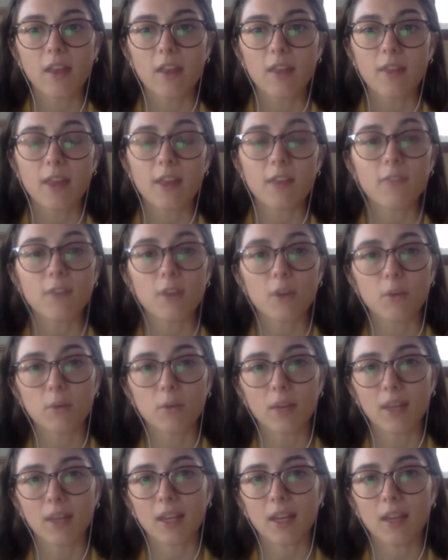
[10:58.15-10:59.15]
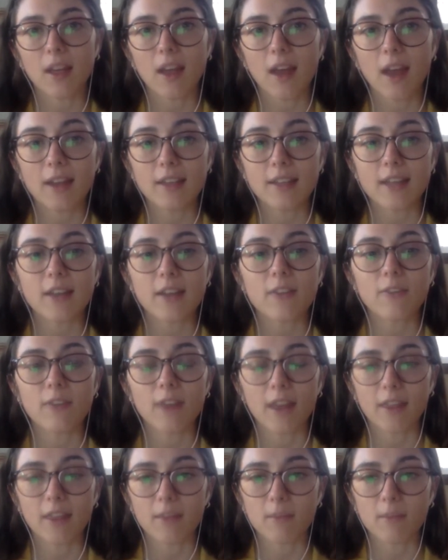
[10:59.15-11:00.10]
they feel really identify